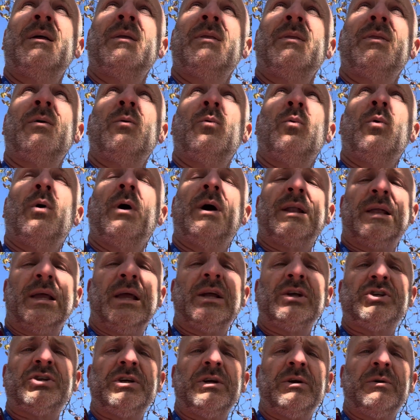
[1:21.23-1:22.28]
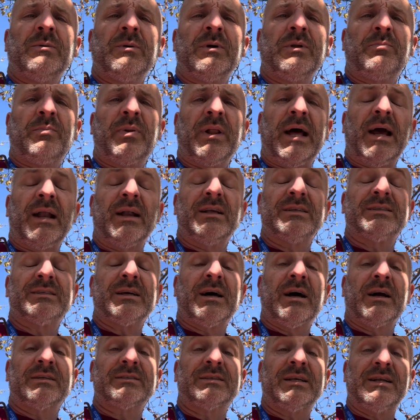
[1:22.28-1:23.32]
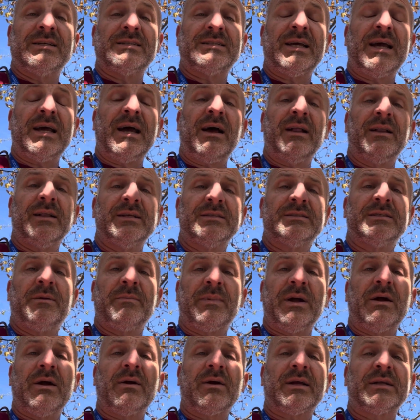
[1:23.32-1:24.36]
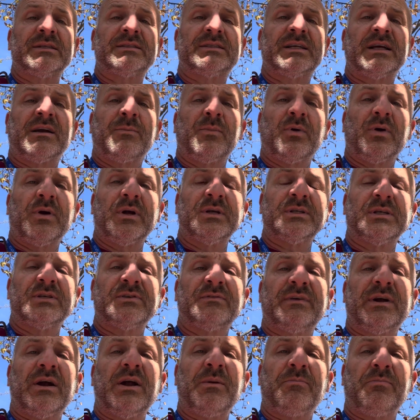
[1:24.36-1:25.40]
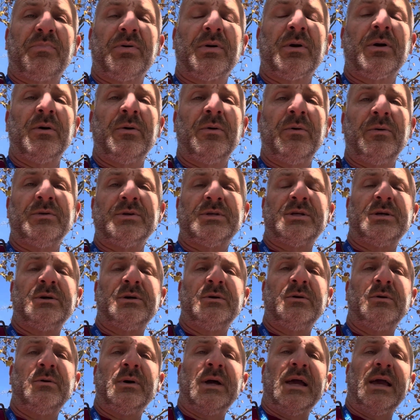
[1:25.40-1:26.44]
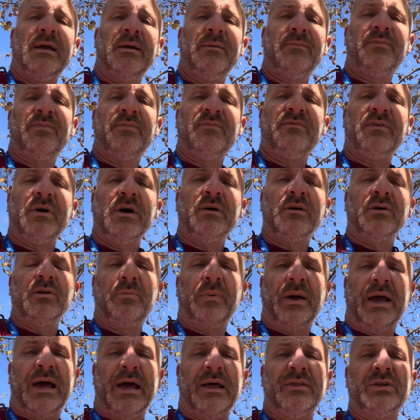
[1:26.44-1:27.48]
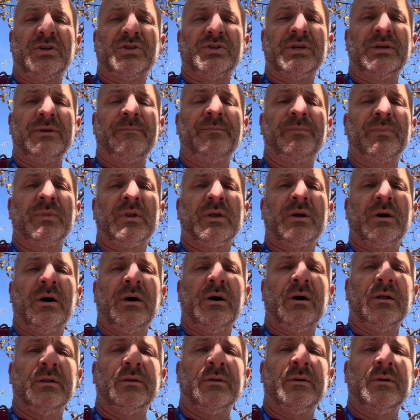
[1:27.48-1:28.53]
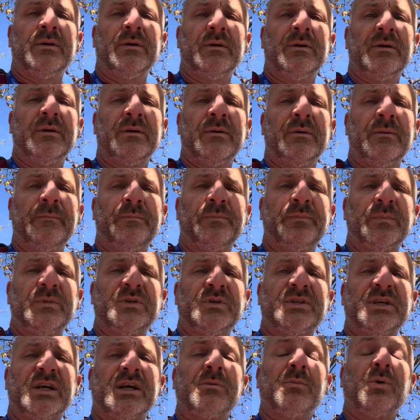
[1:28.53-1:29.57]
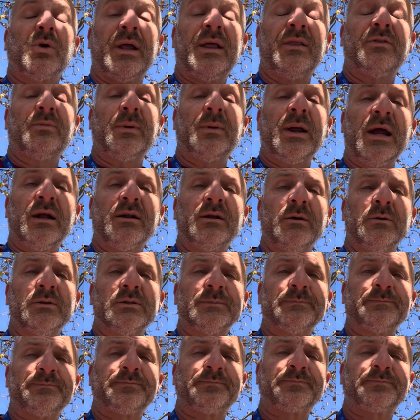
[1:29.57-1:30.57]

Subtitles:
The one issue with Platanus occidentalis, the American sycamore, is very prone to a fungal pathogen called sycamore anthracnose.